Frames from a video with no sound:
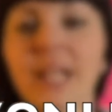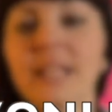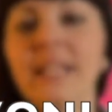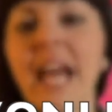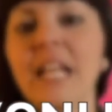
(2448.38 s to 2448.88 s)

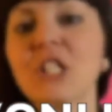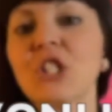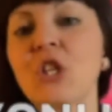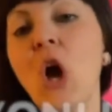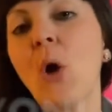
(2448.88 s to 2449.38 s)
Let
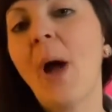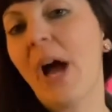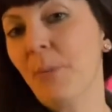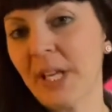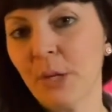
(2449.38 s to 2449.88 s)
us know
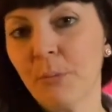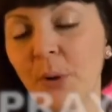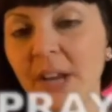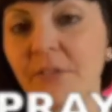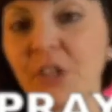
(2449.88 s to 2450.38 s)
how we can
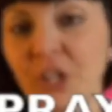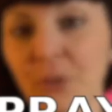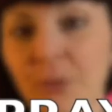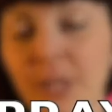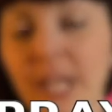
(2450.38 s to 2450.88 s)
pray for
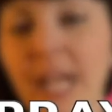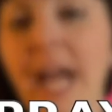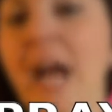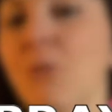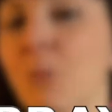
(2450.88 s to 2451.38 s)
you
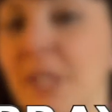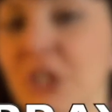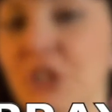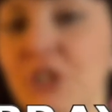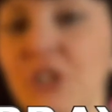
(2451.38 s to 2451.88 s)
at
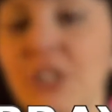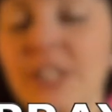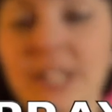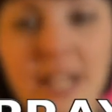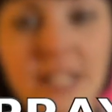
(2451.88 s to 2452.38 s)

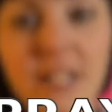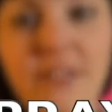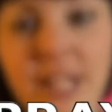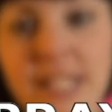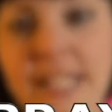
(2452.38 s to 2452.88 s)

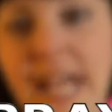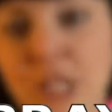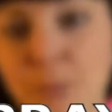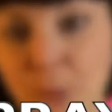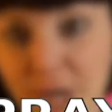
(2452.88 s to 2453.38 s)

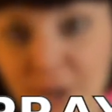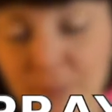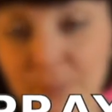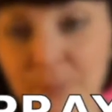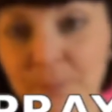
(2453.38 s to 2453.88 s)
rechurch.tv/prayer.
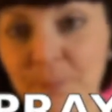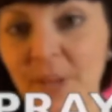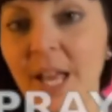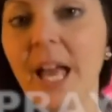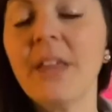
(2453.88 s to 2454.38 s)

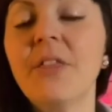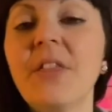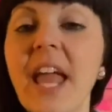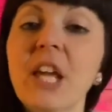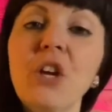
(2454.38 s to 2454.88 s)
And
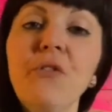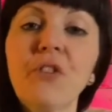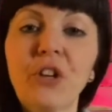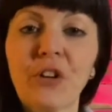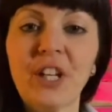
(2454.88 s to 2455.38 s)
thank you
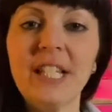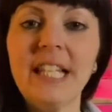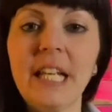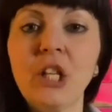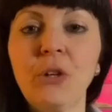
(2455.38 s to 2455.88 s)
for your
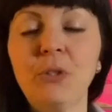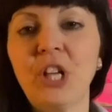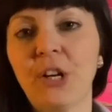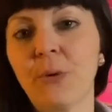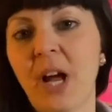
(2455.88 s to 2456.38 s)
continued
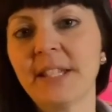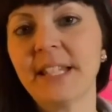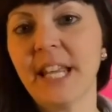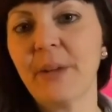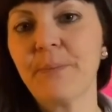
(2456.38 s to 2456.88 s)

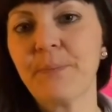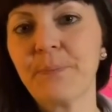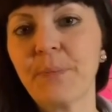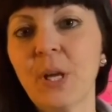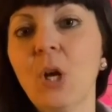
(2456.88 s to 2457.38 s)
generosity.
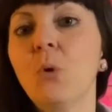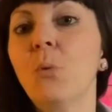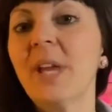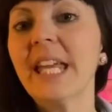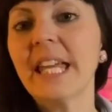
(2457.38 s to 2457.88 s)

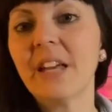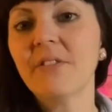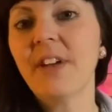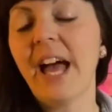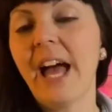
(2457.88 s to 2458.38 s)
We
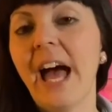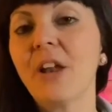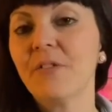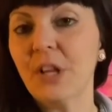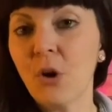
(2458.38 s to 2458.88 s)
give
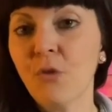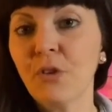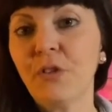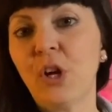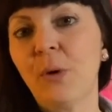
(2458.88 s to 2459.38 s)
out of the
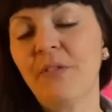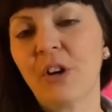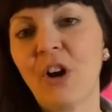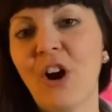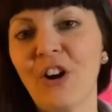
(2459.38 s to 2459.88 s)
overflow of
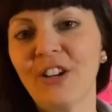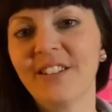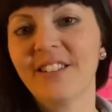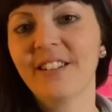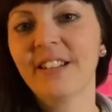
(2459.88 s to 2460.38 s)
our heart.
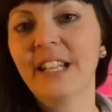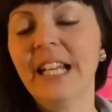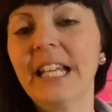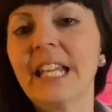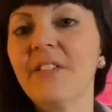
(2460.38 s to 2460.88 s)

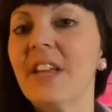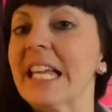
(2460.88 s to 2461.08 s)
Giving